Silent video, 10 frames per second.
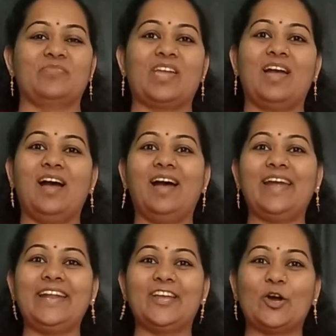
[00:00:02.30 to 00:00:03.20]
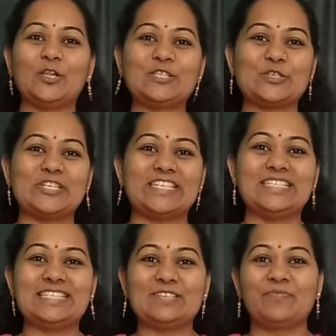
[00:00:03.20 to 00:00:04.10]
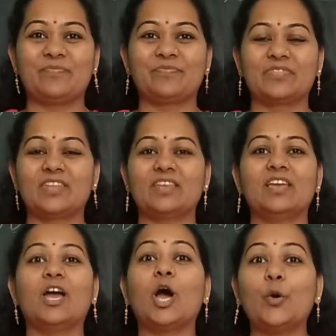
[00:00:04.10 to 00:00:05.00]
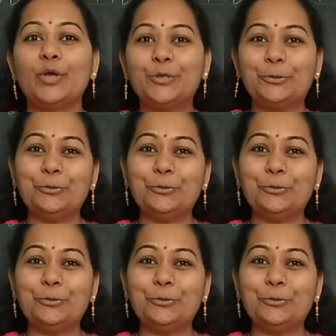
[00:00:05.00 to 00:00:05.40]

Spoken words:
Hi dear all students, how are you?